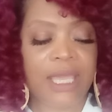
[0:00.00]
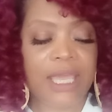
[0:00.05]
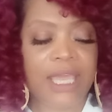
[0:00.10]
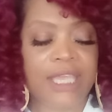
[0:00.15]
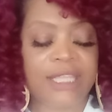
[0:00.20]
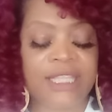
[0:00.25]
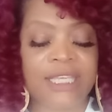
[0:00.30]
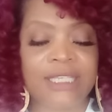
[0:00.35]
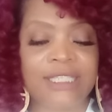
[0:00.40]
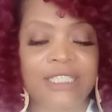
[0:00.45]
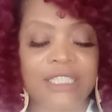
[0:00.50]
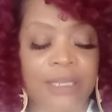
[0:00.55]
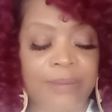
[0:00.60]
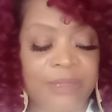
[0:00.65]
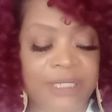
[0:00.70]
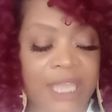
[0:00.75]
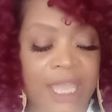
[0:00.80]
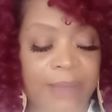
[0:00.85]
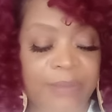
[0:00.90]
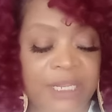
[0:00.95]
And then
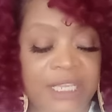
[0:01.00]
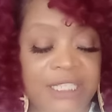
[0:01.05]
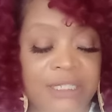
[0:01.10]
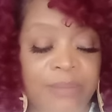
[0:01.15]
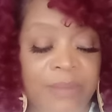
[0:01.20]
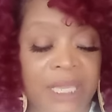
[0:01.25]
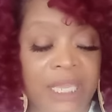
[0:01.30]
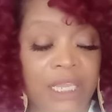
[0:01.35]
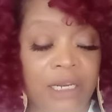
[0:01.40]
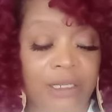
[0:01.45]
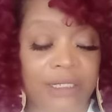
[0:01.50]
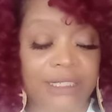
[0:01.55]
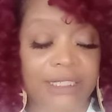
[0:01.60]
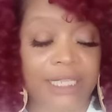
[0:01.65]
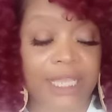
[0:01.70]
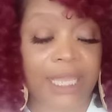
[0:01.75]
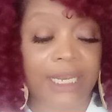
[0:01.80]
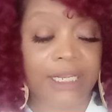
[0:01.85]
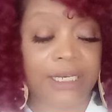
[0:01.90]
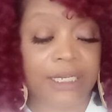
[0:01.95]
sometimes these men are
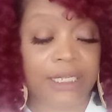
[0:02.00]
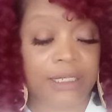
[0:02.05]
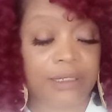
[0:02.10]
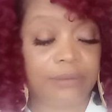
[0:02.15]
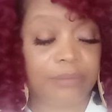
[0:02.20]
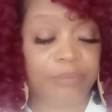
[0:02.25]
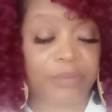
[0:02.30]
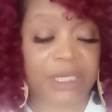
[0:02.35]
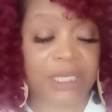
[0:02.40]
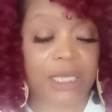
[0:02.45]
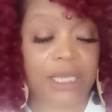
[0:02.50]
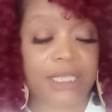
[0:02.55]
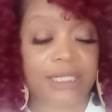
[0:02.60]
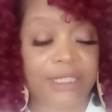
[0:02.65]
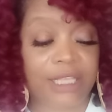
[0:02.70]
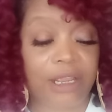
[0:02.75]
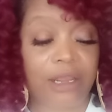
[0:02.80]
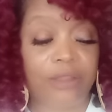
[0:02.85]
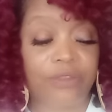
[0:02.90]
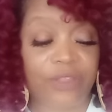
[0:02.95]
telling it because
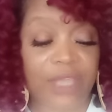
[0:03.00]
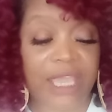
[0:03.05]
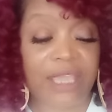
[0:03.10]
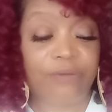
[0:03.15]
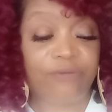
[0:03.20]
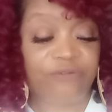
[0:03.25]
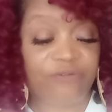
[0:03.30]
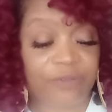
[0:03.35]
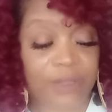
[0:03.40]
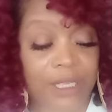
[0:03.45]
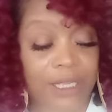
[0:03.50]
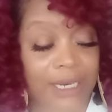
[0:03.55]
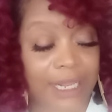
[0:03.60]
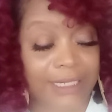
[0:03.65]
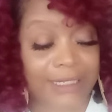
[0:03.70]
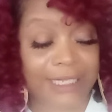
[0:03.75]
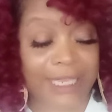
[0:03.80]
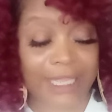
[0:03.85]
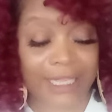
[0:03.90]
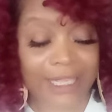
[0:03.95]

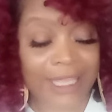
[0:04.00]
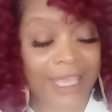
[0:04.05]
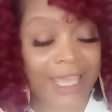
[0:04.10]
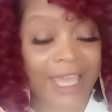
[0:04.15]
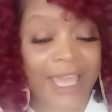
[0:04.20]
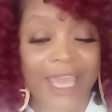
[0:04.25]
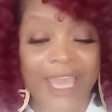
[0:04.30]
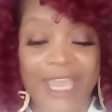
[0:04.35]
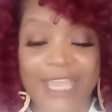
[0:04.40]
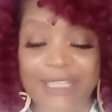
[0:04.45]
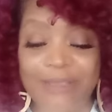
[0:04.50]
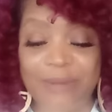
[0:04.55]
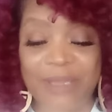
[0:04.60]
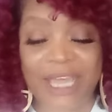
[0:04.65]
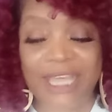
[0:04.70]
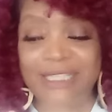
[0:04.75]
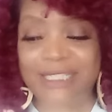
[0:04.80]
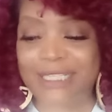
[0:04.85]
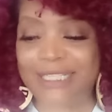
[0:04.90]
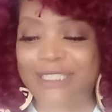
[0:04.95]
because
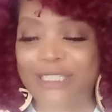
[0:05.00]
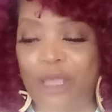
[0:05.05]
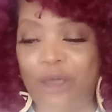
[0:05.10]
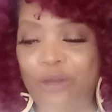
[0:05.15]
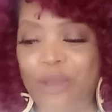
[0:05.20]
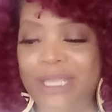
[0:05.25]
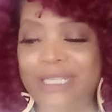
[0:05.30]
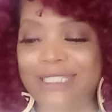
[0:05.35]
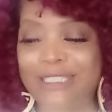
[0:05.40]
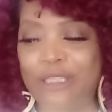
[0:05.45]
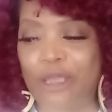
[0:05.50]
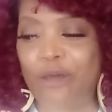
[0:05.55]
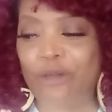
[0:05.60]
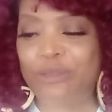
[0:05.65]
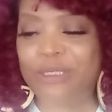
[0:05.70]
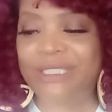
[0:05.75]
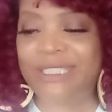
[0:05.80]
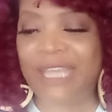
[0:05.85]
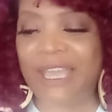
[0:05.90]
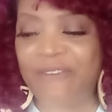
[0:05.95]
it's
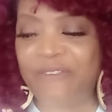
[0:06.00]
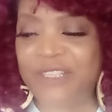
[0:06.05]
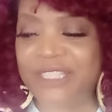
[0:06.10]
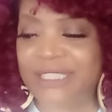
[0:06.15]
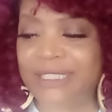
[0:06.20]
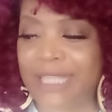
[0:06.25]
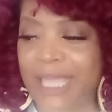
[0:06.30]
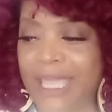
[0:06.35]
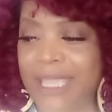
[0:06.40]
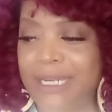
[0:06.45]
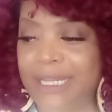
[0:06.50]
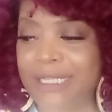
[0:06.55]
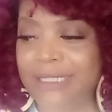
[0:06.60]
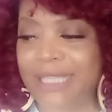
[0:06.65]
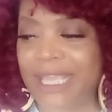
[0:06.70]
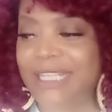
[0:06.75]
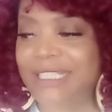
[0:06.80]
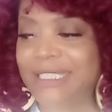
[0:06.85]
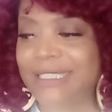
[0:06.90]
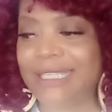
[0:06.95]
so devastating,
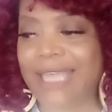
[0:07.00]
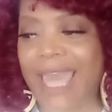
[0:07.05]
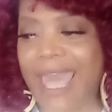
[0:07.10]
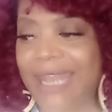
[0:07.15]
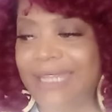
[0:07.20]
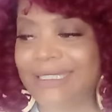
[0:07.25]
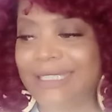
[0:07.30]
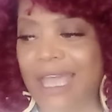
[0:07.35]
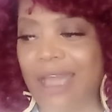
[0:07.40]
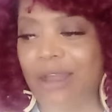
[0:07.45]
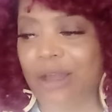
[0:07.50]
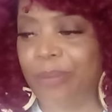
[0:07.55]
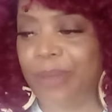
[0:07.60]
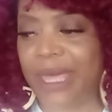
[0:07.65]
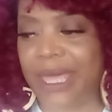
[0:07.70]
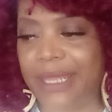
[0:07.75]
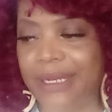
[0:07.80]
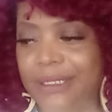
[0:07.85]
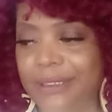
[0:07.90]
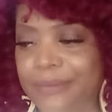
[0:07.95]
they just got to talk
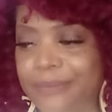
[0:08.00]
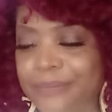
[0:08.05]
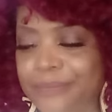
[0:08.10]
about it.